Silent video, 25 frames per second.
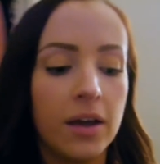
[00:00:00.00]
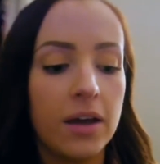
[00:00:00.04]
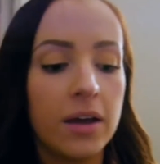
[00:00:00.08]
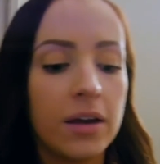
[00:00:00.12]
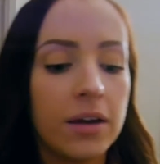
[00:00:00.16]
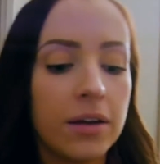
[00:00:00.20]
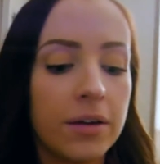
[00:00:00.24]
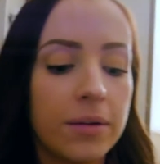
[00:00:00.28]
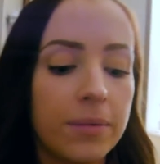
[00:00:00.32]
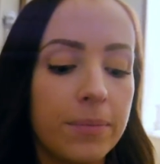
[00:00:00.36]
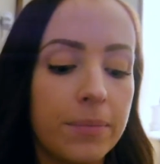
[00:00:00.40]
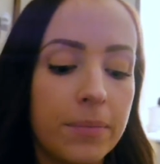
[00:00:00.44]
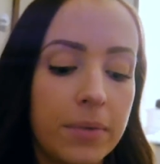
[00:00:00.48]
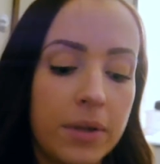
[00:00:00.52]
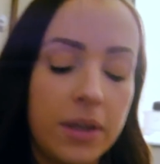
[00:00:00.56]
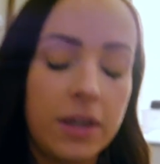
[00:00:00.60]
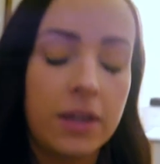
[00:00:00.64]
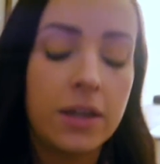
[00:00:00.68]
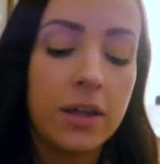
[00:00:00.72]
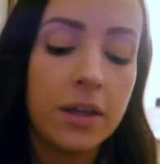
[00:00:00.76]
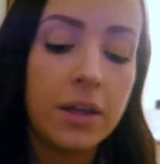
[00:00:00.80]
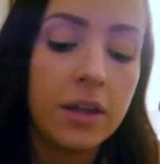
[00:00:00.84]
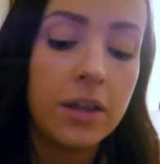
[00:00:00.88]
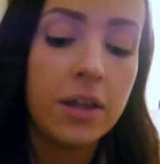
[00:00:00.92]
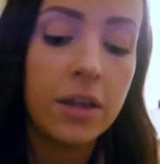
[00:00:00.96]
I
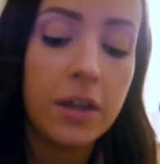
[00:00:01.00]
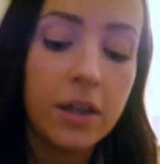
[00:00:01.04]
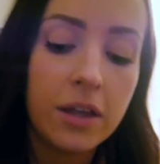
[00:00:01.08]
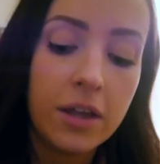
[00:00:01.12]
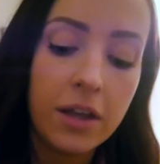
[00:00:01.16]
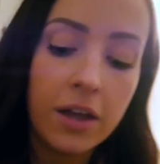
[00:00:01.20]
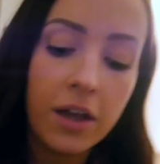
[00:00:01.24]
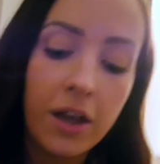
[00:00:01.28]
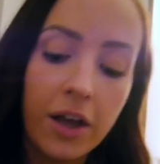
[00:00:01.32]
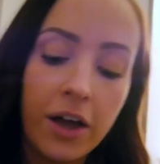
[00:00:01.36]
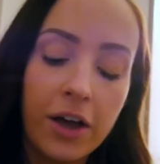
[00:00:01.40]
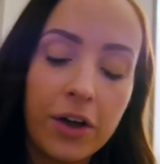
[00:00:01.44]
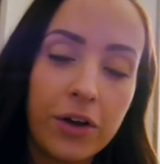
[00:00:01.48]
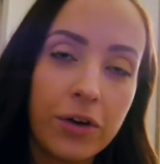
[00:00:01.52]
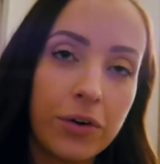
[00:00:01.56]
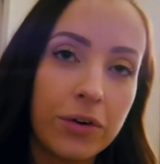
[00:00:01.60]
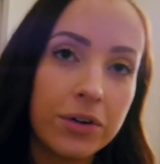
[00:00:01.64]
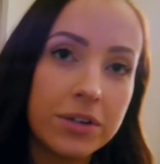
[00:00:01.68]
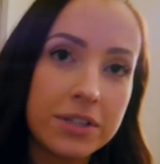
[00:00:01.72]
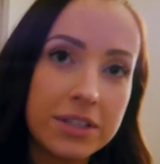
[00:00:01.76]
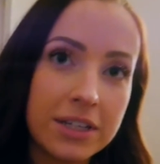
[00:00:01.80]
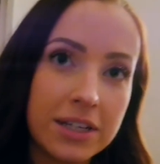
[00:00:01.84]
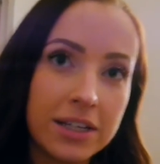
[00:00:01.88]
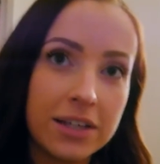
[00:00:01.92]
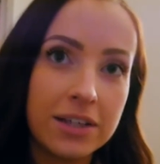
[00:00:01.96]

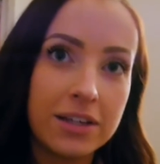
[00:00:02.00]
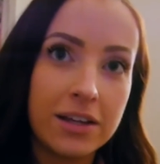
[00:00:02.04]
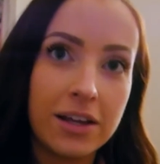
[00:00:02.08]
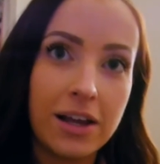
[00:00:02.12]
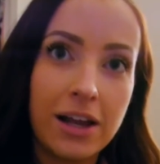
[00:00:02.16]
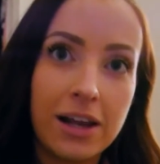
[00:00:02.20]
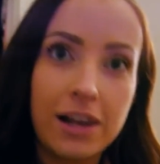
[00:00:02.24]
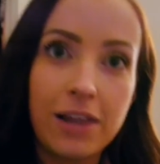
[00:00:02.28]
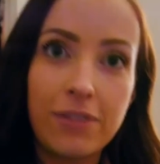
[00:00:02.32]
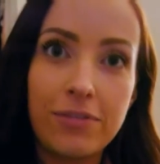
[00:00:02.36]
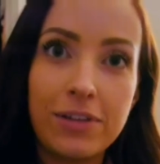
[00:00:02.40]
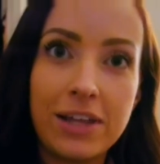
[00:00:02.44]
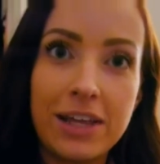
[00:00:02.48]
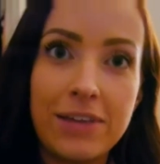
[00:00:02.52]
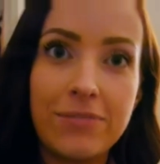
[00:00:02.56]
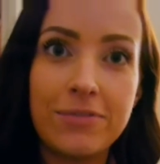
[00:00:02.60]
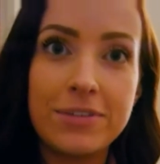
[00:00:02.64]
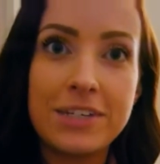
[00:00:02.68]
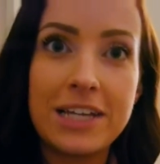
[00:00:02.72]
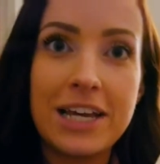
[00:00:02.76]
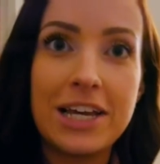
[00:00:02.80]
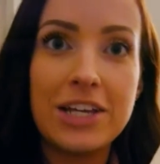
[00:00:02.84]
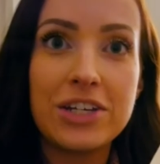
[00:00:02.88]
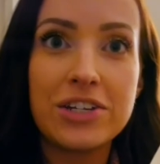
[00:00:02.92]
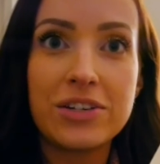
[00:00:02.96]
got a lovely
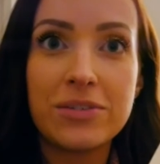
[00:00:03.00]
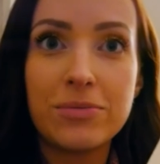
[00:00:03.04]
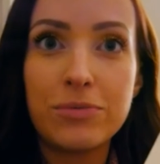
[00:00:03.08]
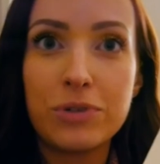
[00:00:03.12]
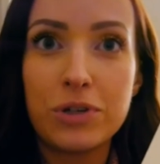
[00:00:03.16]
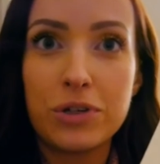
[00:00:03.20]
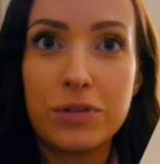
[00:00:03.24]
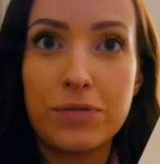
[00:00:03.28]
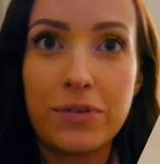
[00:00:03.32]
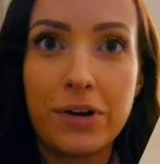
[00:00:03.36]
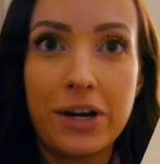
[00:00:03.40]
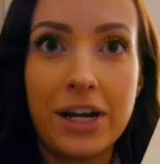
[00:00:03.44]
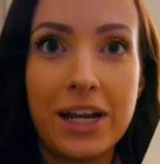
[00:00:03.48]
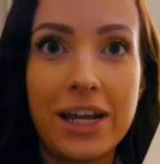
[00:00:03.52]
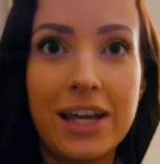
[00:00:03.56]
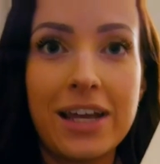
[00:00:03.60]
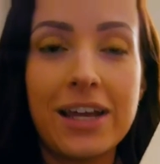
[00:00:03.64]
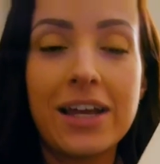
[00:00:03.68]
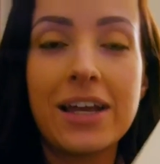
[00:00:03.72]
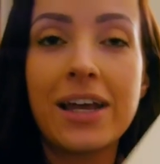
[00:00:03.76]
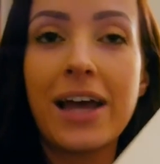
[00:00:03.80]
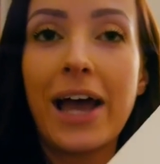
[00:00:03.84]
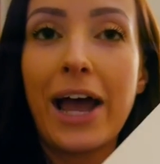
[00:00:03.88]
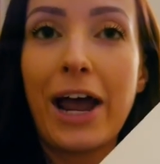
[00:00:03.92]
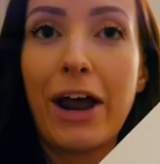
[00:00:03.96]
imitation, which is very
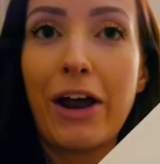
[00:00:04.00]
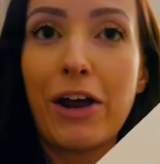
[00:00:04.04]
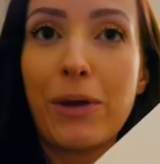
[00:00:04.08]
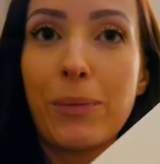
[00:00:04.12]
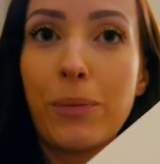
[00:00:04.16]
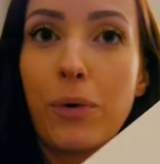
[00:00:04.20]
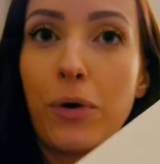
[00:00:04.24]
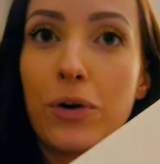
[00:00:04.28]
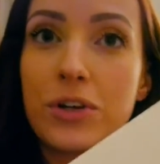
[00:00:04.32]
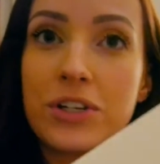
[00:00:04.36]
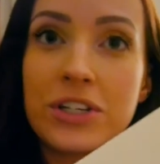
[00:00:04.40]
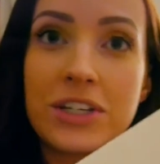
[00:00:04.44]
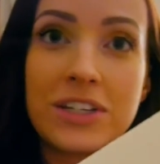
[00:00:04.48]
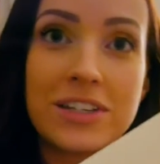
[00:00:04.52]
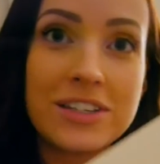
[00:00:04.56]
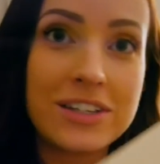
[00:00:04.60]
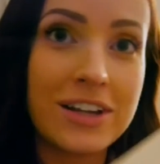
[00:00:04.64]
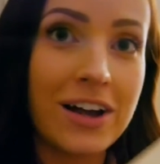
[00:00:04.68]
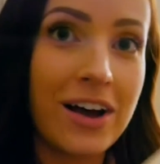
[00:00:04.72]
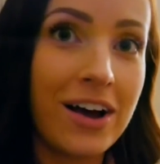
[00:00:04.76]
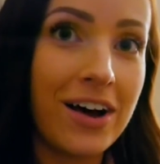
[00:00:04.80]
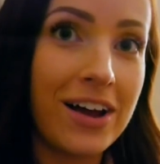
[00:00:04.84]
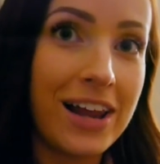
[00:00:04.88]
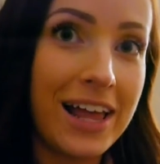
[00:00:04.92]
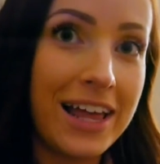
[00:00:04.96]
Harry Potter
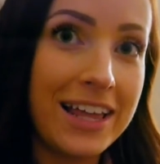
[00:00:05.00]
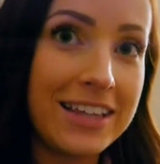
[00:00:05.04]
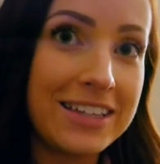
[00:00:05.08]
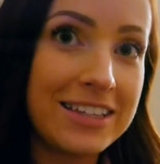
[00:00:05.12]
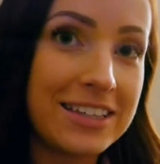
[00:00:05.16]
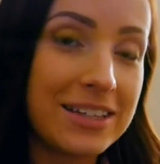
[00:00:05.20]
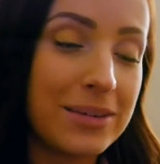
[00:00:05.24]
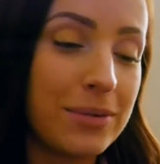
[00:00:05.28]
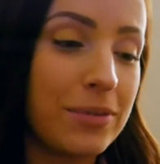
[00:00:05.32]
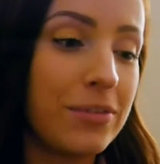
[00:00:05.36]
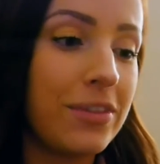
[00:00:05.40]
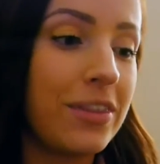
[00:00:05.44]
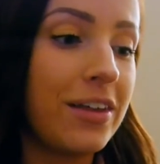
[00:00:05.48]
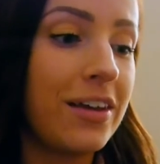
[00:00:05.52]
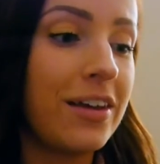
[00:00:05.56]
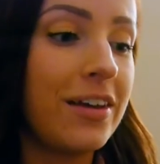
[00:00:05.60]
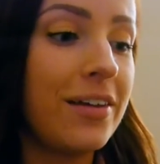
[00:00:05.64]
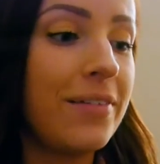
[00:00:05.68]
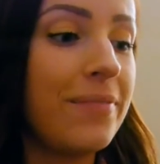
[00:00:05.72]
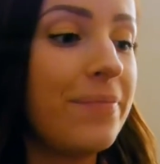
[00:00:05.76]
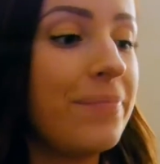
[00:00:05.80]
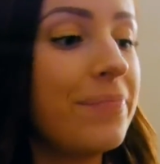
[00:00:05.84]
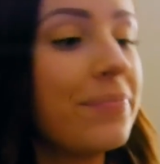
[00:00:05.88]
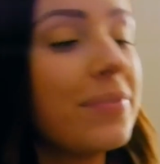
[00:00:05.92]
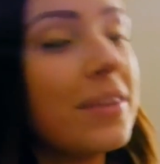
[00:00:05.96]
style-esque with
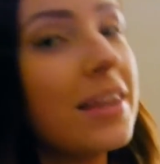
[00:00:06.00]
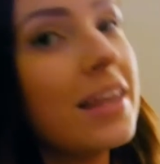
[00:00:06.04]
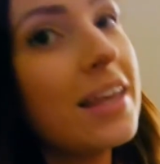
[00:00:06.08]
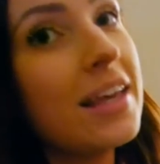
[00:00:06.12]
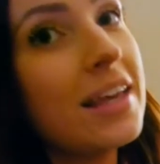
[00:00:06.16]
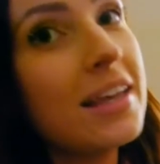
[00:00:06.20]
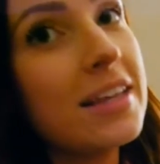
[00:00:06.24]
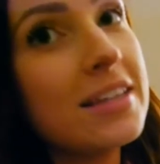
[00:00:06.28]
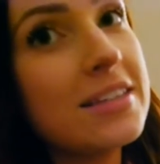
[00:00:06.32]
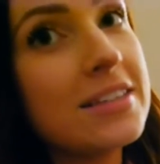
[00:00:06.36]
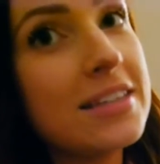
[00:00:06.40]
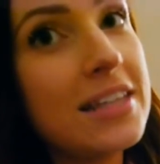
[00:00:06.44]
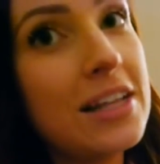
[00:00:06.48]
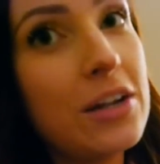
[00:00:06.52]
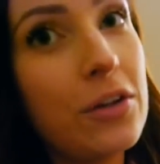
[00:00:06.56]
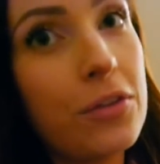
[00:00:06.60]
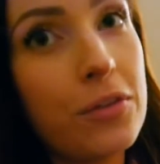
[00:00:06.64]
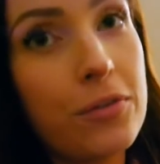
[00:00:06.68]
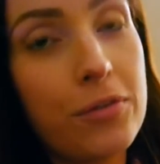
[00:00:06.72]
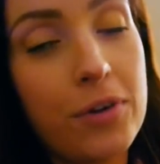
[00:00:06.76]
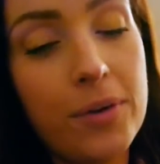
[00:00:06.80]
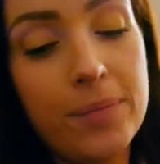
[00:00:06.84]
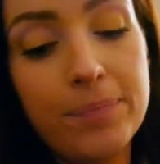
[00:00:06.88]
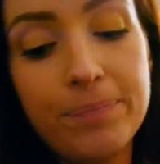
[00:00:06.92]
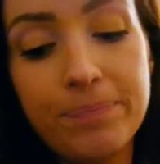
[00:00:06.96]
the seal on
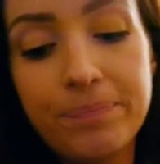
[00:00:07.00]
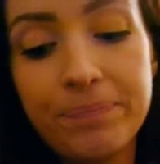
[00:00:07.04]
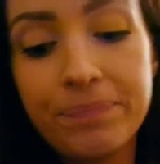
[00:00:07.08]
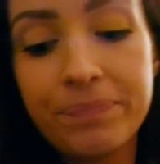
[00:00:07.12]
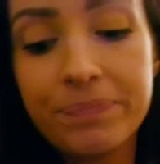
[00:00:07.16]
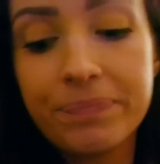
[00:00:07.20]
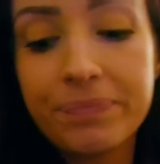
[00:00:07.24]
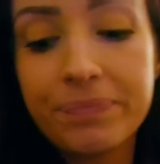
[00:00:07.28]
the front.